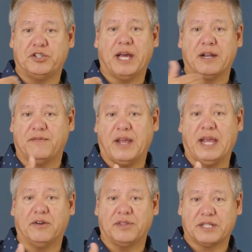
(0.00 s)
jet of
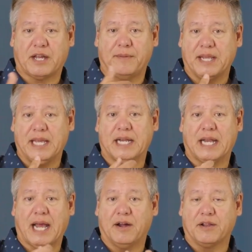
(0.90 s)
air that's coming in
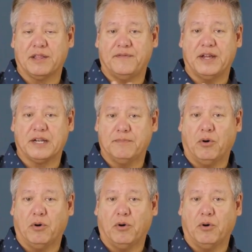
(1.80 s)
and out of the vented